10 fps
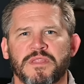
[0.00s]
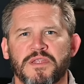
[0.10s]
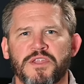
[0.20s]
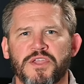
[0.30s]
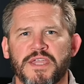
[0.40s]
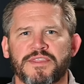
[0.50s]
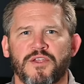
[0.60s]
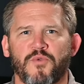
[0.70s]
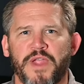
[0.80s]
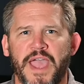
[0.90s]
and then you get
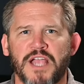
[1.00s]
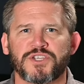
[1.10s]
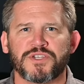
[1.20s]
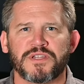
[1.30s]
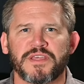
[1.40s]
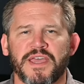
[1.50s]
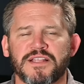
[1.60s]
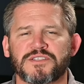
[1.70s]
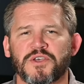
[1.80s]
their reaction to that.